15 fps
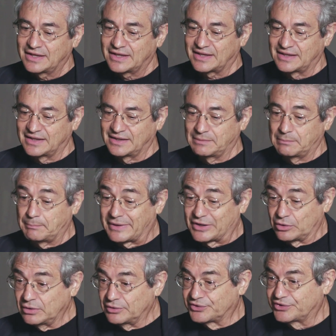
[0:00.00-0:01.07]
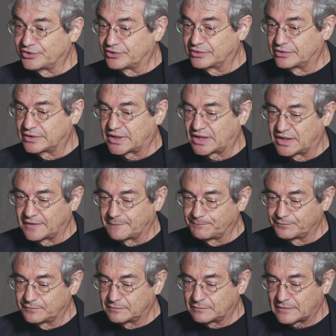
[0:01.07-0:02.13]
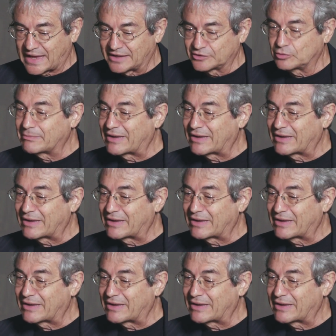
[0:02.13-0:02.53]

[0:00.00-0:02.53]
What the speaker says: But also, atom